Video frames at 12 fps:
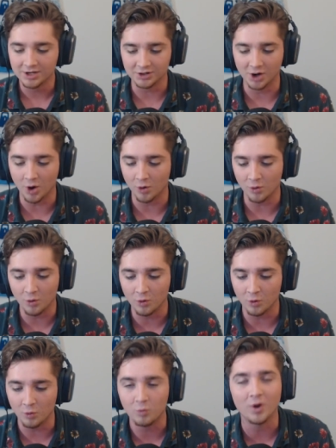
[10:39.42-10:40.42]
you know
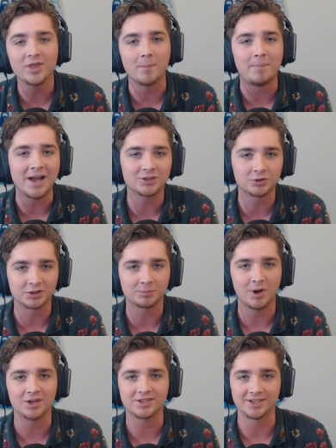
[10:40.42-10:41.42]
what the best
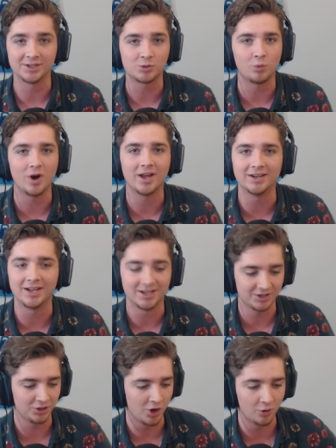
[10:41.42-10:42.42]
response is
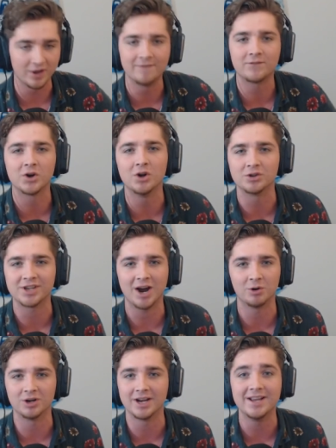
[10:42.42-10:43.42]
when you know Inferno
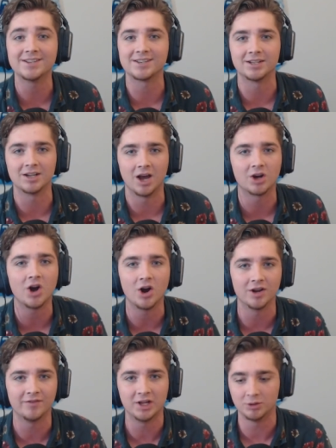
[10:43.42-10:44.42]
Tower isn't a
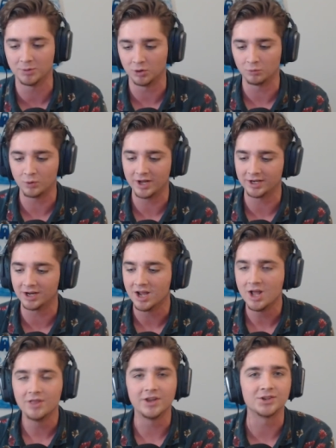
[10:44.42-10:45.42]
card available, when
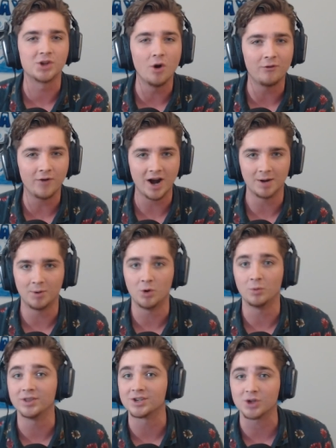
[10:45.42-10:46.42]
there's no
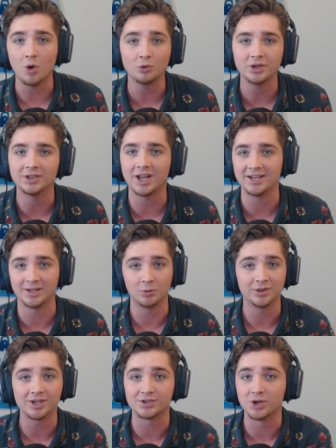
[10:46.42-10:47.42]
fireball, when there's only lightning,
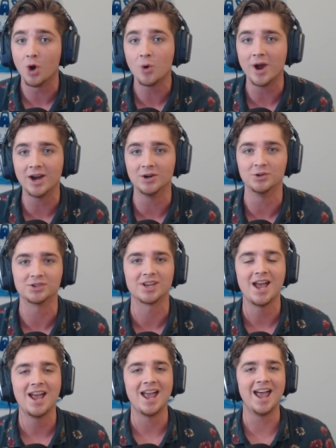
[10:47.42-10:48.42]
when there's no arrows,
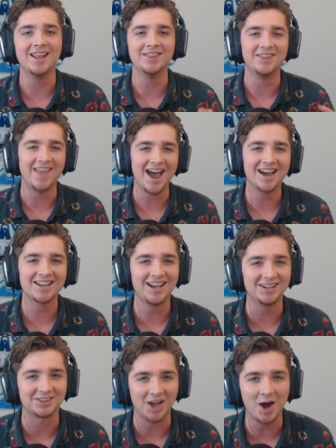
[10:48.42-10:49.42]
and that
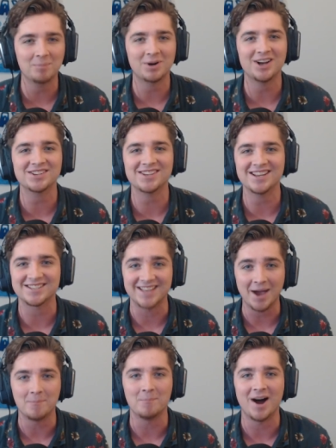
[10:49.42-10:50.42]
kind of thought process,
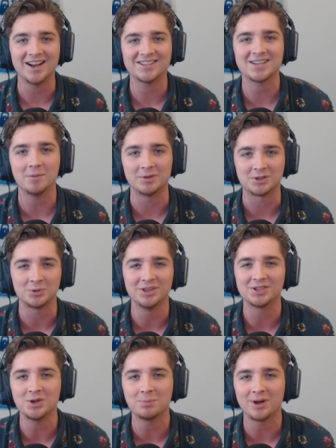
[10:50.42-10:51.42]
that mindset between
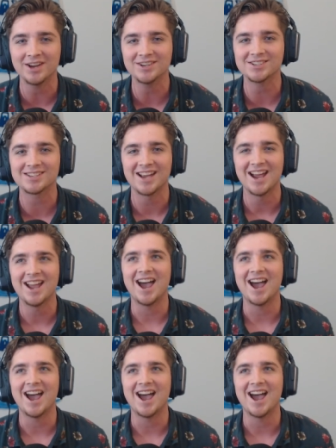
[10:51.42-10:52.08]
the two players,